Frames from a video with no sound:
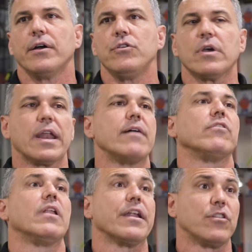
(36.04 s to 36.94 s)
you got to have
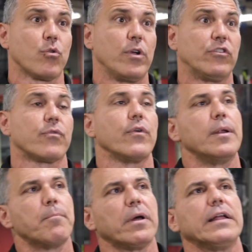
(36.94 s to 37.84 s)
a lot of degrees of
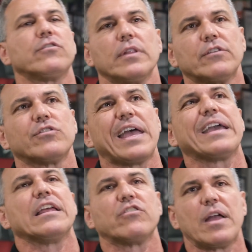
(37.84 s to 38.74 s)
freedom. But let's
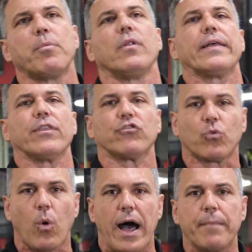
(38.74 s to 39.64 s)
take an example like the
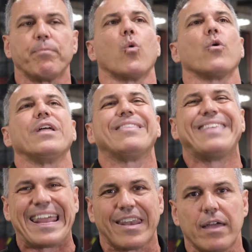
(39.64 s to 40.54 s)
squat or the
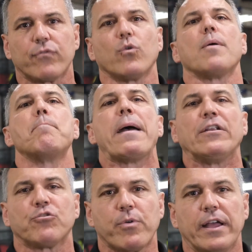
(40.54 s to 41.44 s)
deadlift or the
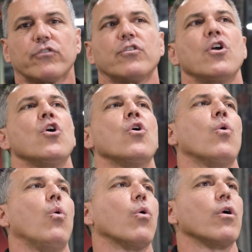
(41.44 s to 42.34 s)
bench press
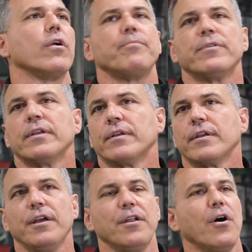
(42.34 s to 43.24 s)
or
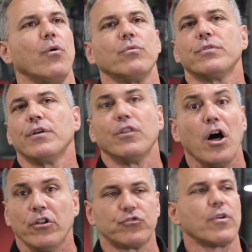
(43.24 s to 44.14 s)
the
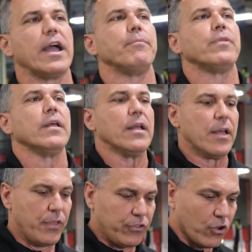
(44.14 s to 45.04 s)
lunge, right?
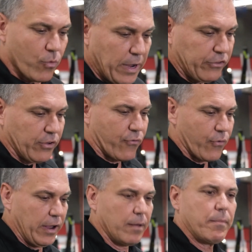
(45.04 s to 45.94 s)
The degrees of
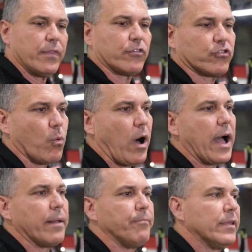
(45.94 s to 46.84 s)
freedom in the
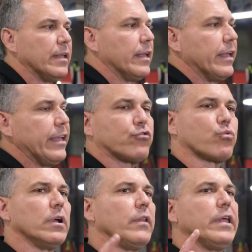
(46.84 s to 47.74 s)
squat is
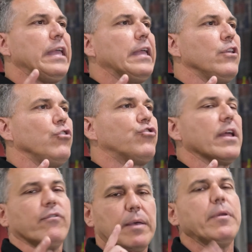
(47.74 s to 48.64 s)
really, you should
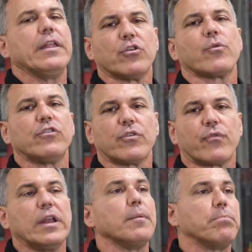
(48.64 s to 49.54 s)
have limited degrees of
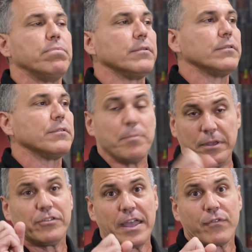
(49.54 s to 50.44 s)
freedom to
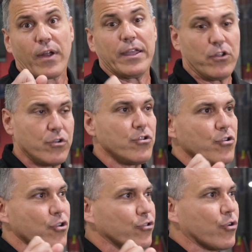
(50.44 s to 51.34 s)
be safe, right?
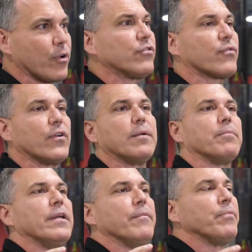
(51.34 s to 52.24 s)
Your degrees of
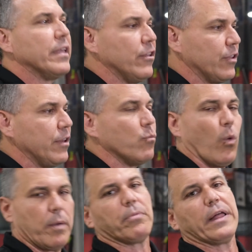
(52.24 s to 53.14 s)
freedom is in
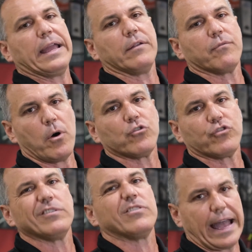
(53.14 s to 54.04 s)
one plane of
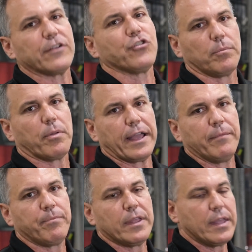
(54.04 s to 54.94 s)
motion, sagittal
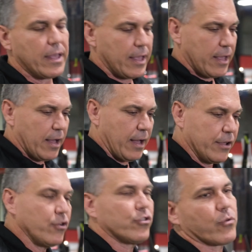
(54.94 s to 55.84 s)
plane.
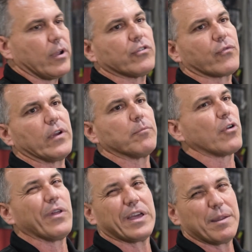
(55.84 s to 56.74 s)
Your degrees of freedom is
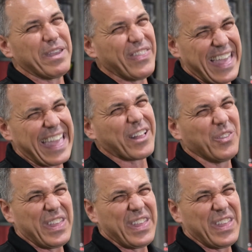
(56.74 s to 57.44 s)
only going to be in the ankle,